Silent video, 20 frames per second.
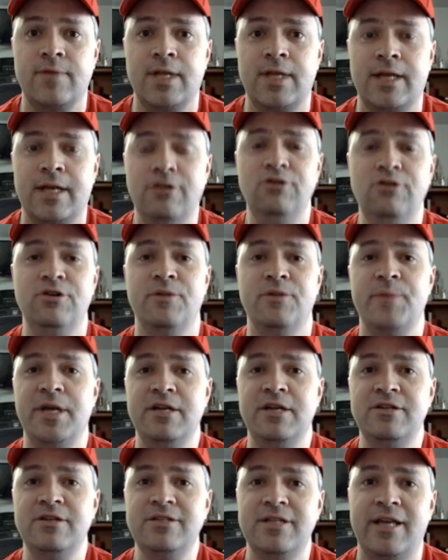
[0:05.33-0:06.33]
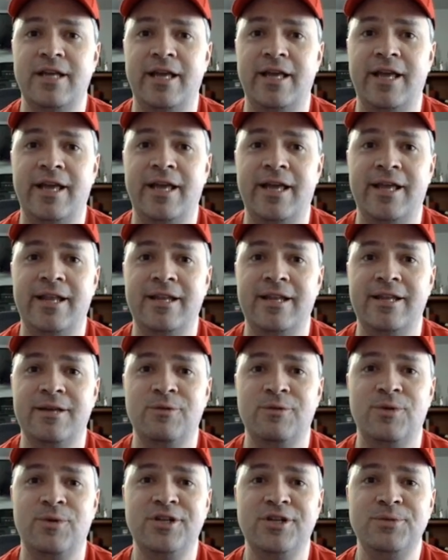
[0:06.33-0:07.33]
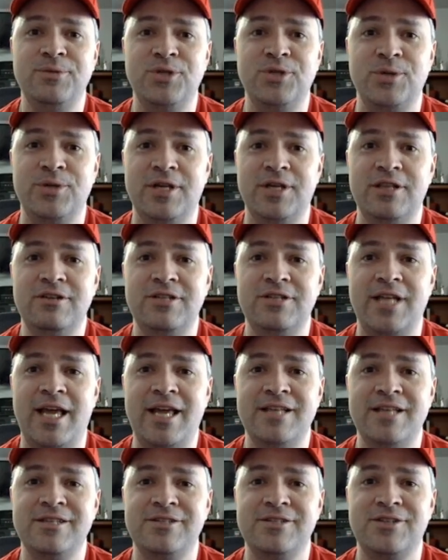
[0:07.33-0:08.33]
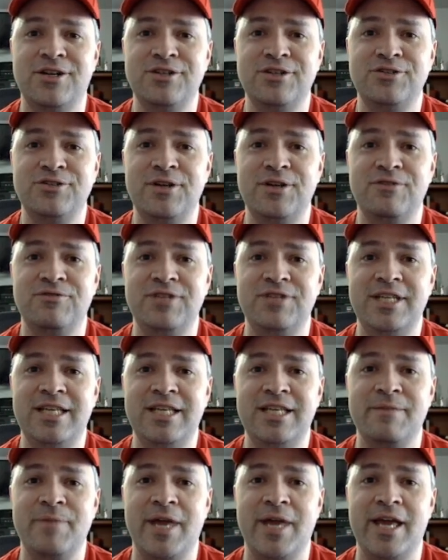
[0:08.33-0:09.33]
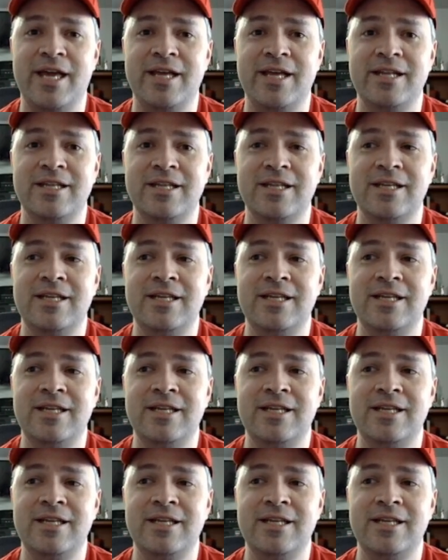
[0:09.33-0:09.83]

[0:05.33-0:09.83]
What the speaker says: Hello, Commanders, and welcome to another day in Star Trek Fleet Command.